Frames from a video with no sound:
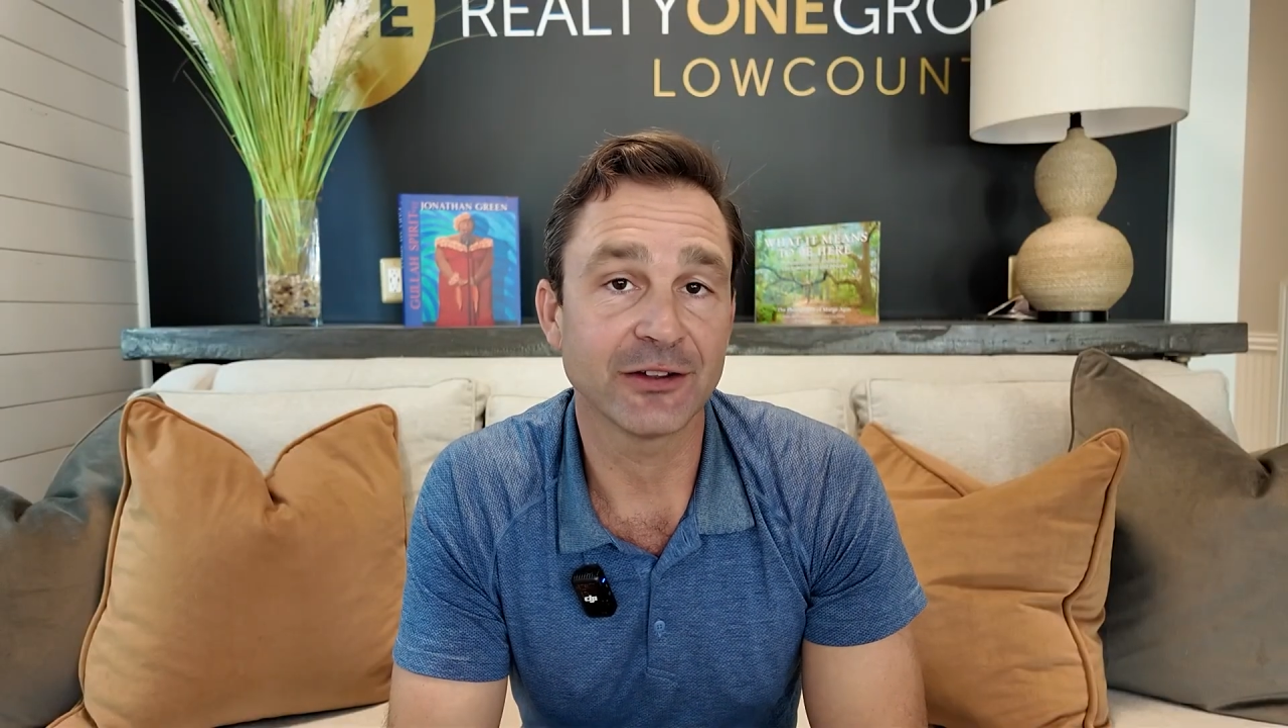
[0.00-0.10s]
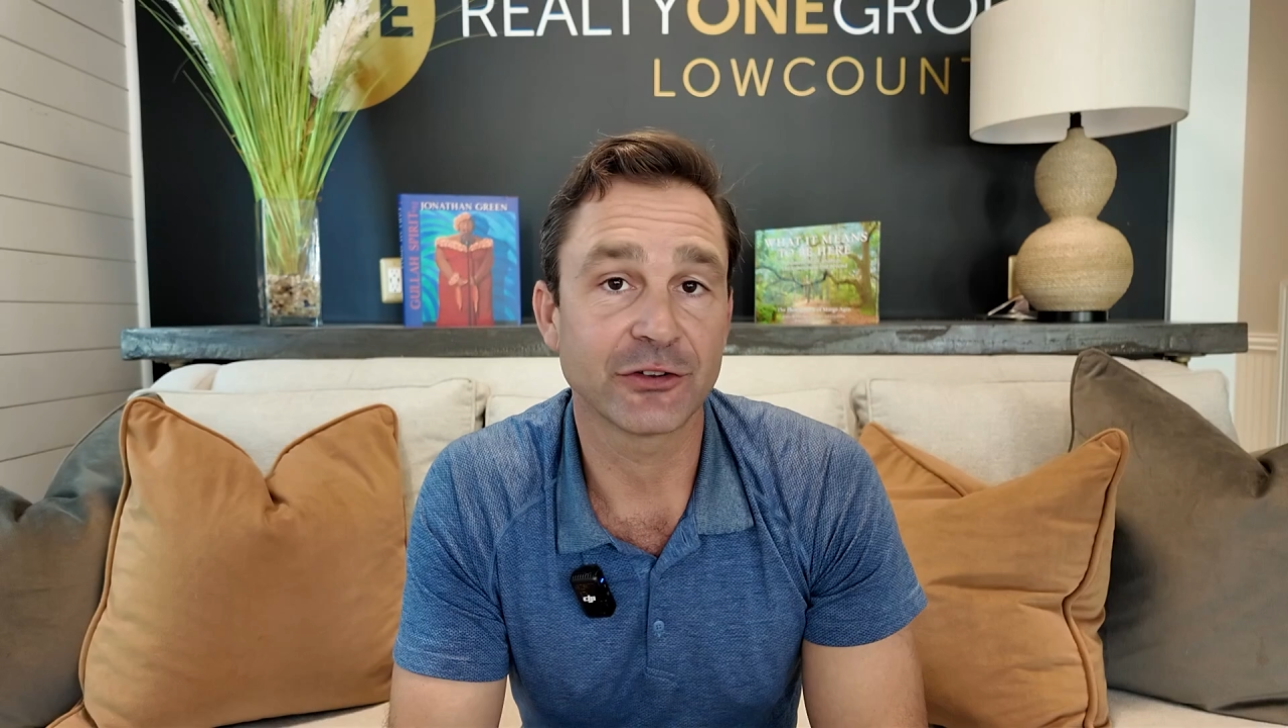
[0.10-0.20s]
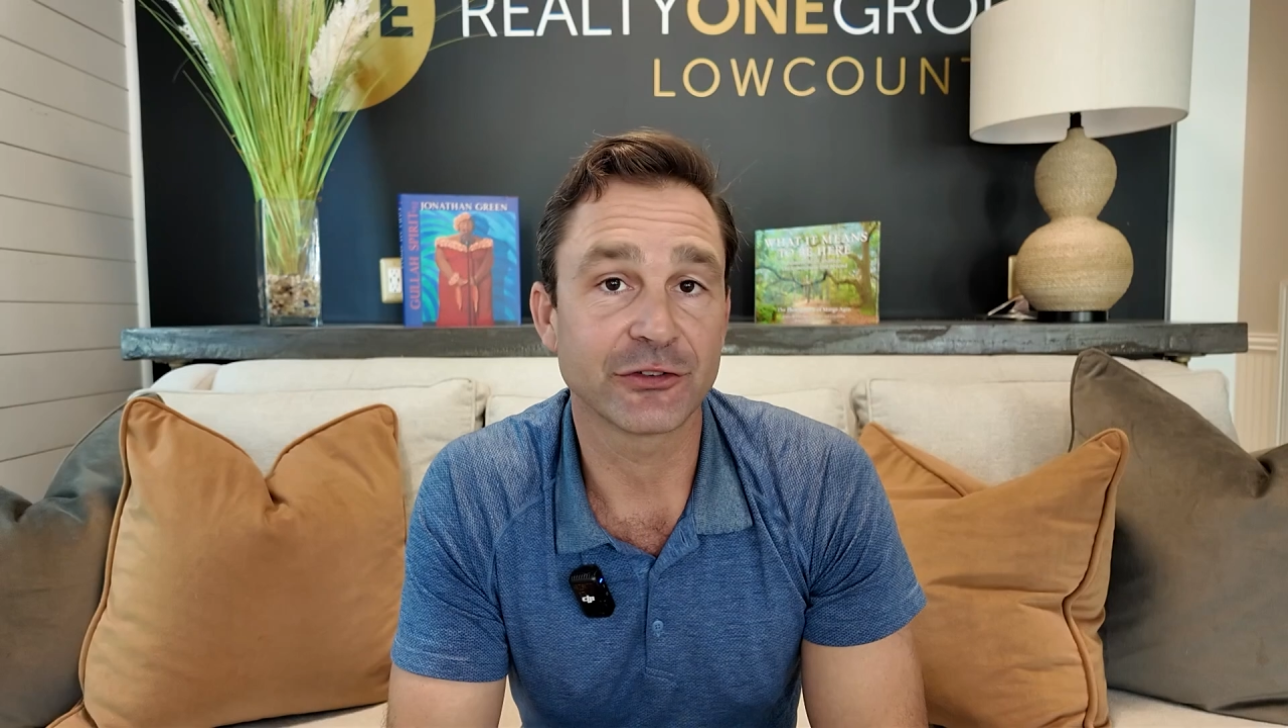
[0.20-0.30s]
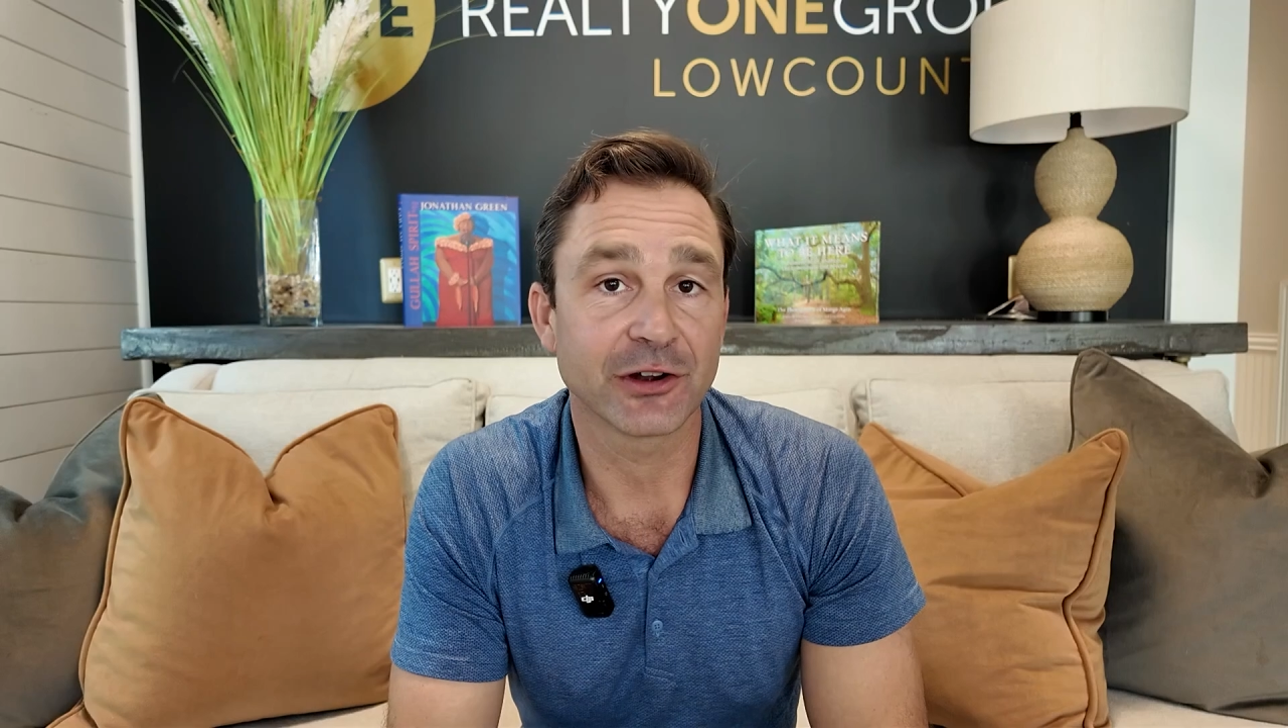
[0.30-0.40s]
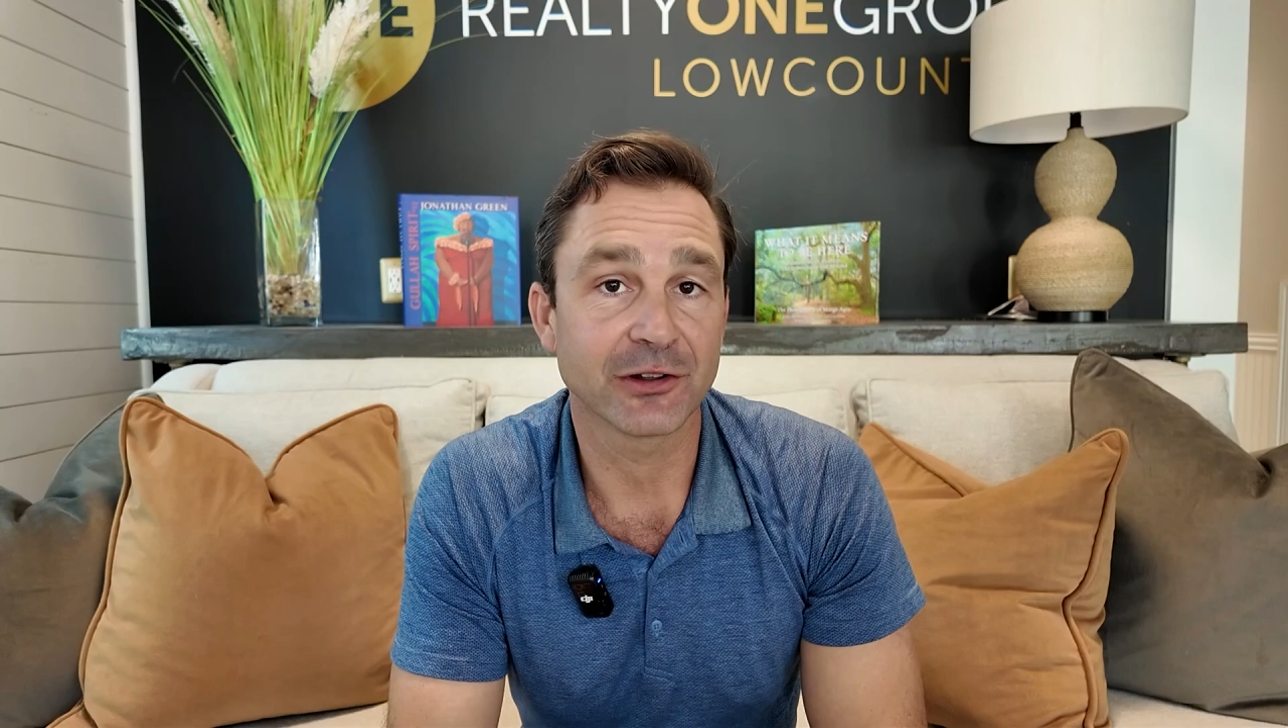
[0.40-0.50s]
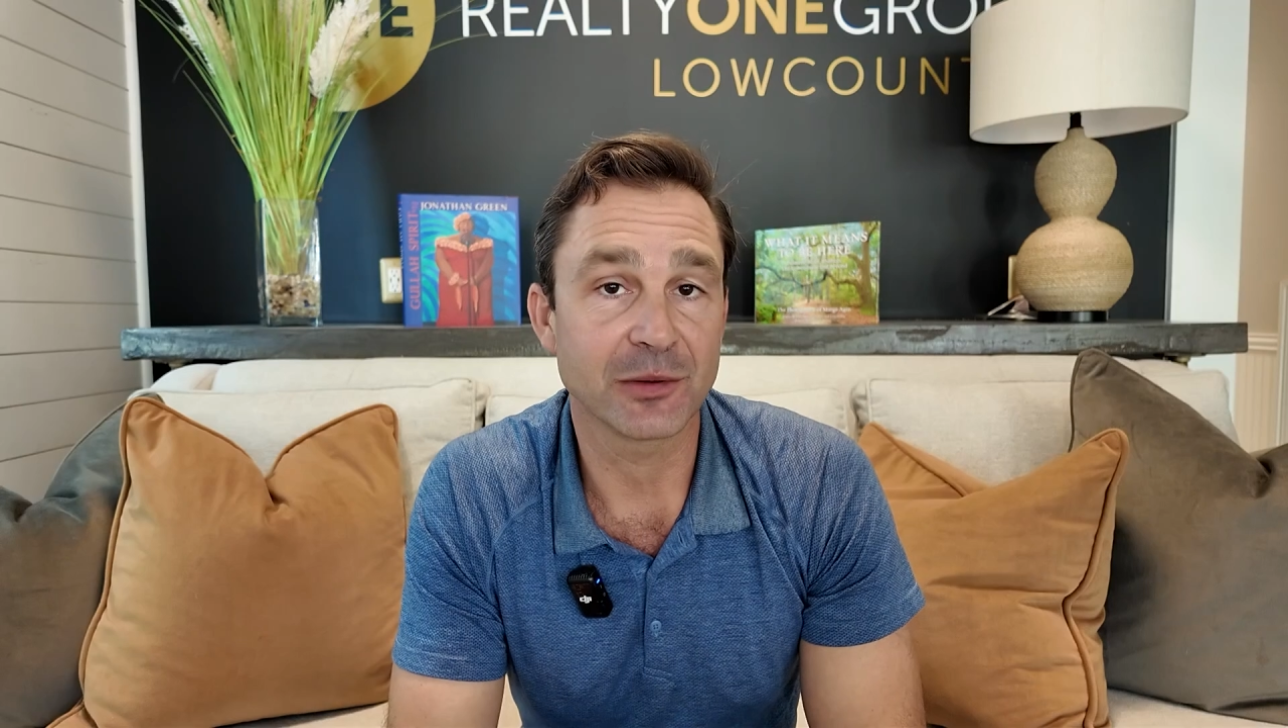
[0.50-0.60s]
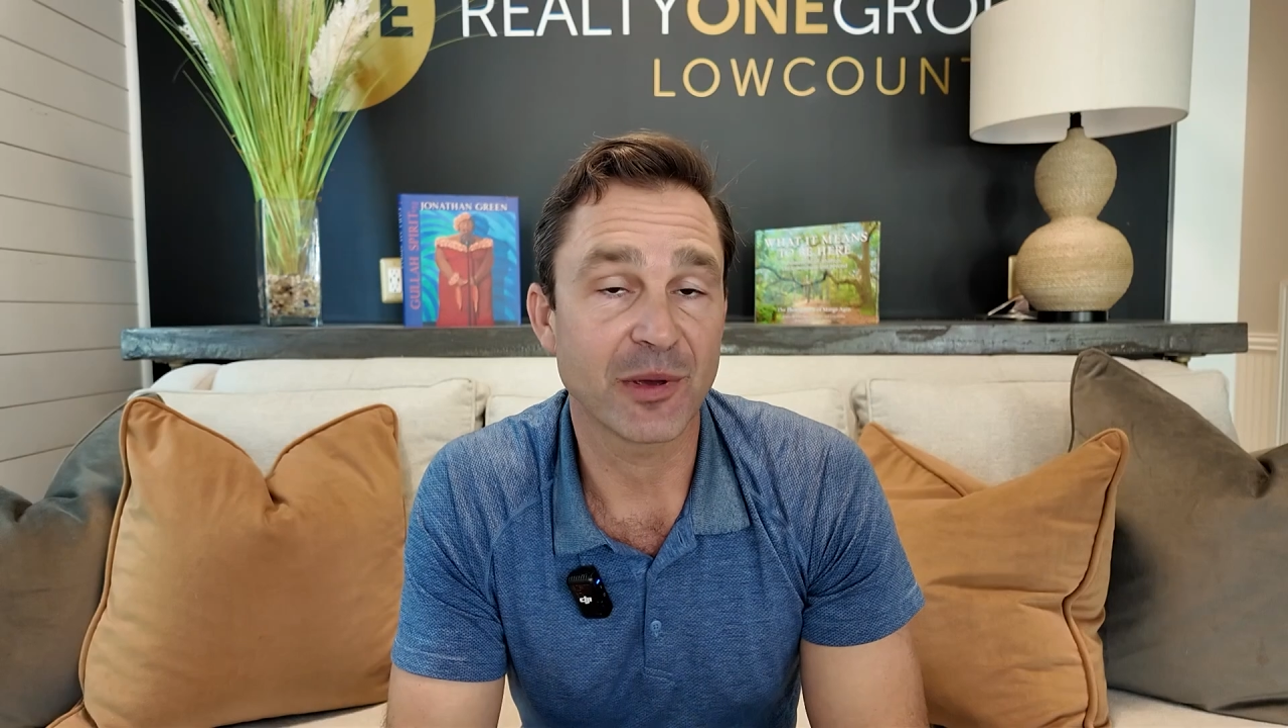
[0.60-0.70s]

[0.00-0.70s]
necessarily